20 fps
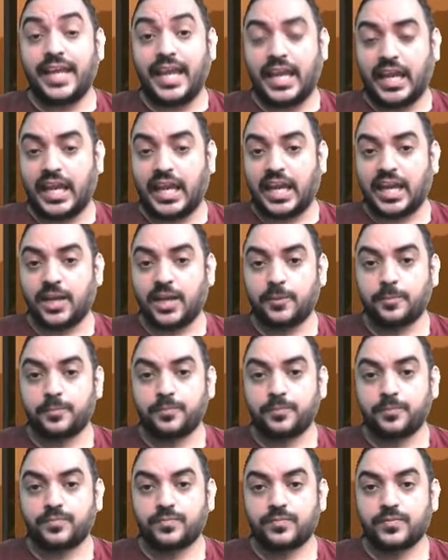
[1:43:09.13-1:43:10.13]
A.
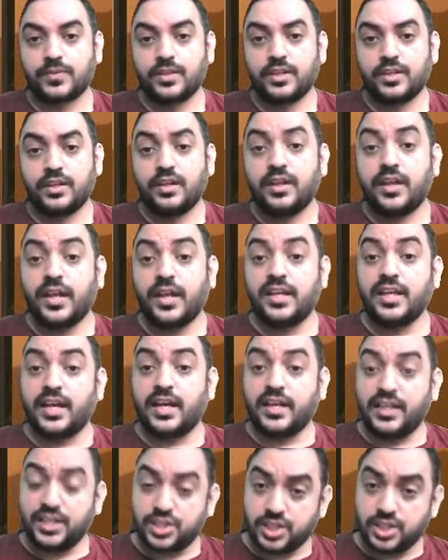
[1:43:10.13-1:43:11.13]
In
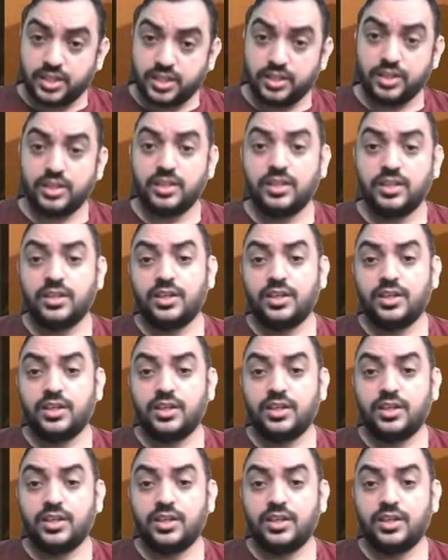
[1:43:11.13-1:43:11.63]
addition